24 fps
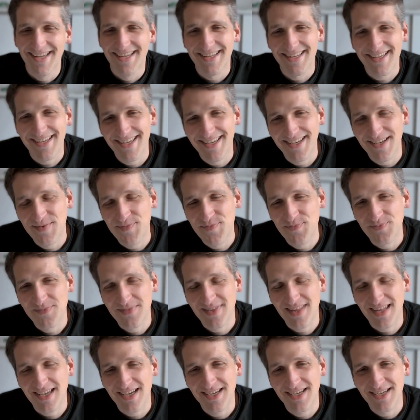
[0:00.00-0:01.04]
on
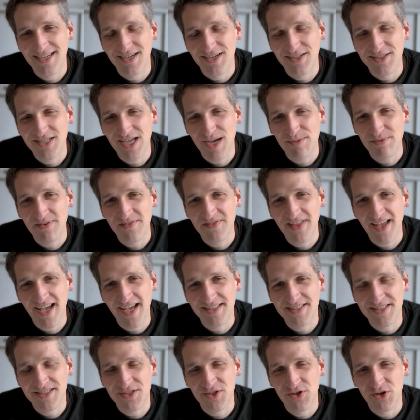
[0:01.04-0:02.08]
top of
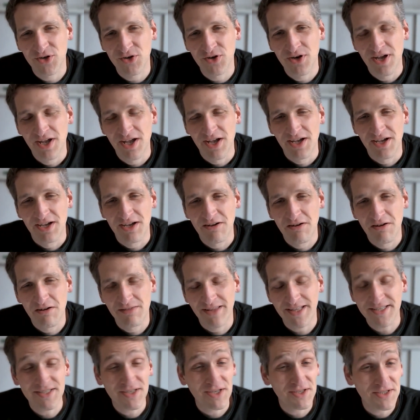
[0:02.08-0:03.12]
that. So
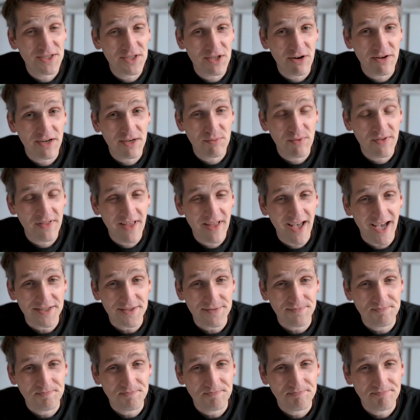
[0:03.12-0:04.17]
let's get started with
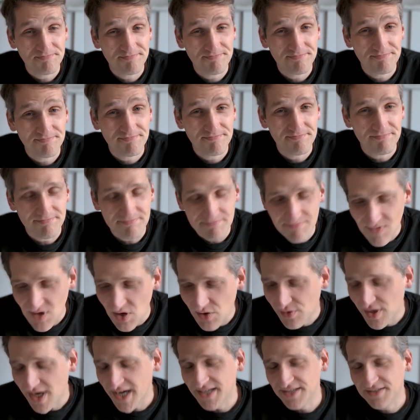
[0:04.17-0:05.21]
that.
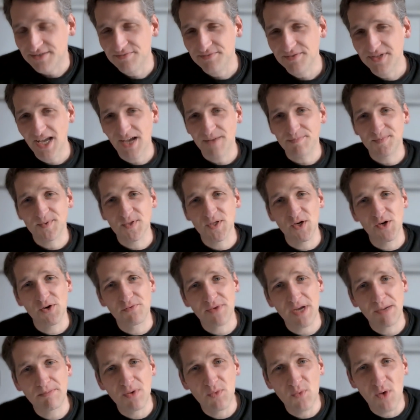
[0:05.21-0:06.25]
All right. So
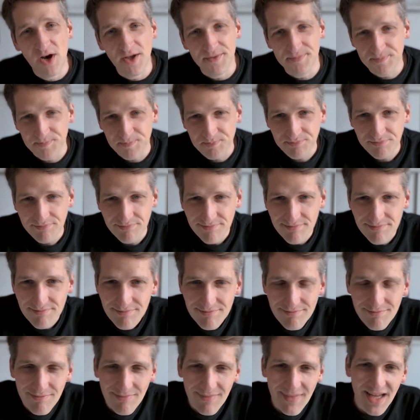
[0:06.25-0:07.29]
number one,
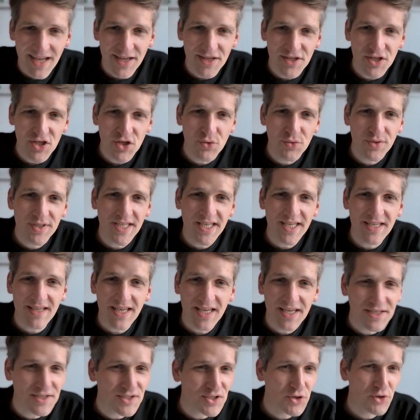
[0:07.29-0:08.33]
using
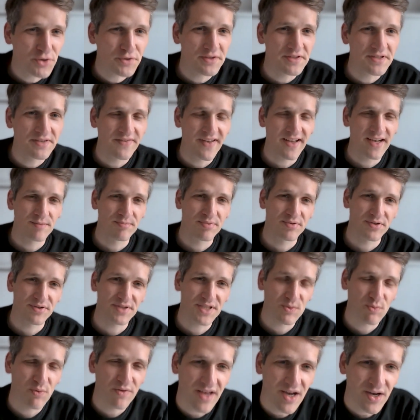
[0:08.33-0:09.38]
external
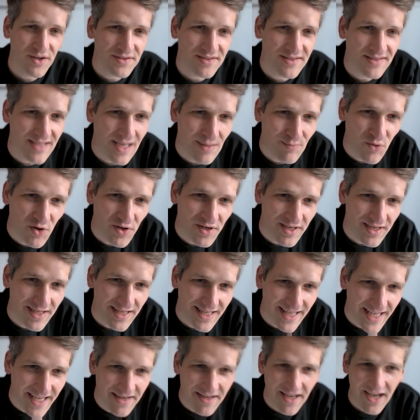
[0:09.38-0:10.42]
developers without someone
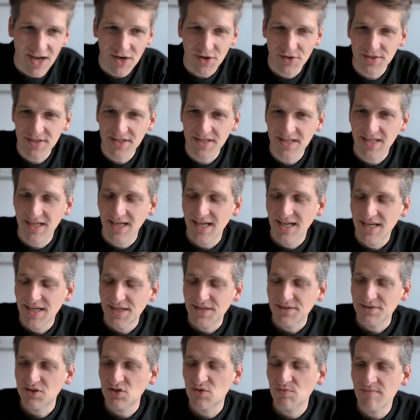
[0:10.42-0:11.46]
in-house
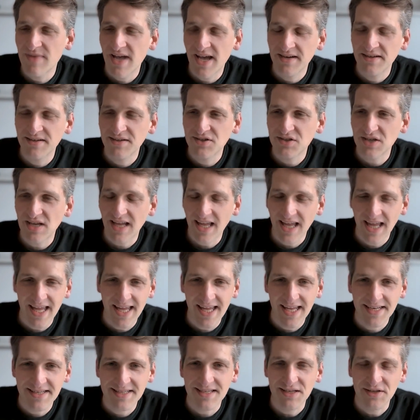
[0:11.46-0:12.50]
to manage
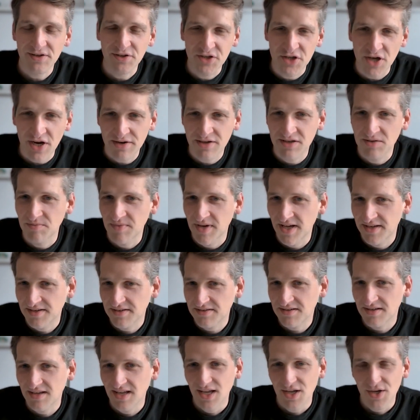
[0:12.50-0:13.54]
and
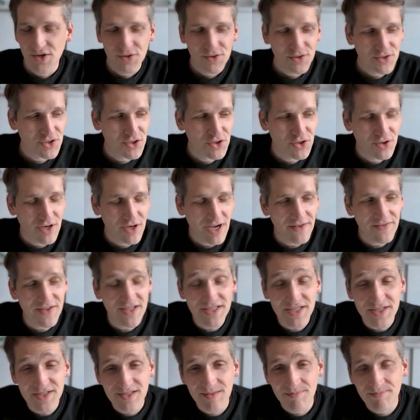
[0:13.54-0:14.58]
document. So I
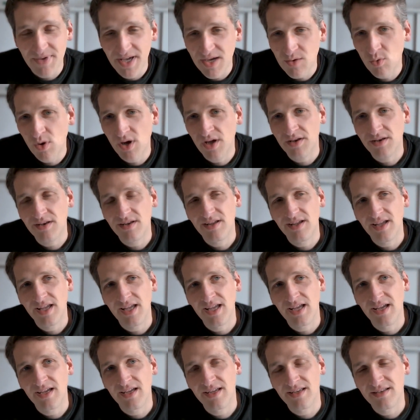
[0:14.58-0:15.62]
think this is a big one.
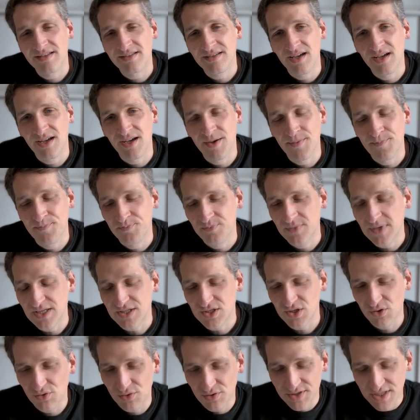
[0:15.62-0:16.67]
And
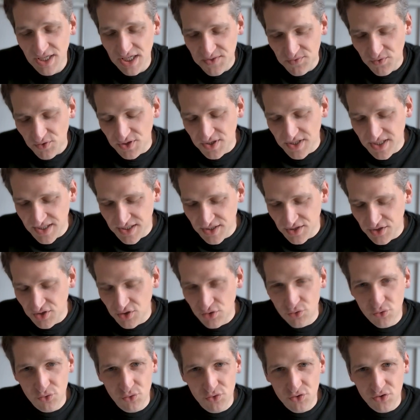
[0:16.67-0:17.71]
so Salesforce is a
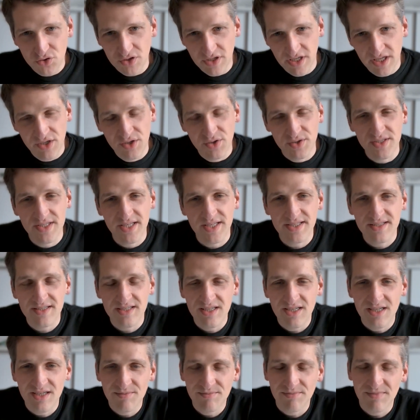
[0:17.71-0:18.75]
huge
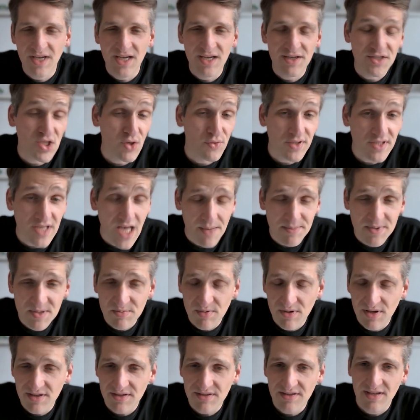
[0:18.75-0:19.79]
ecosystem. So is
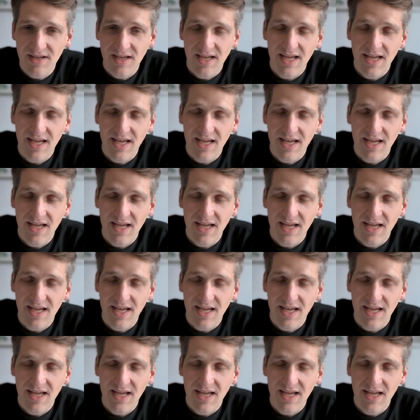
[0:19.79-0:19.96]
HubSpot.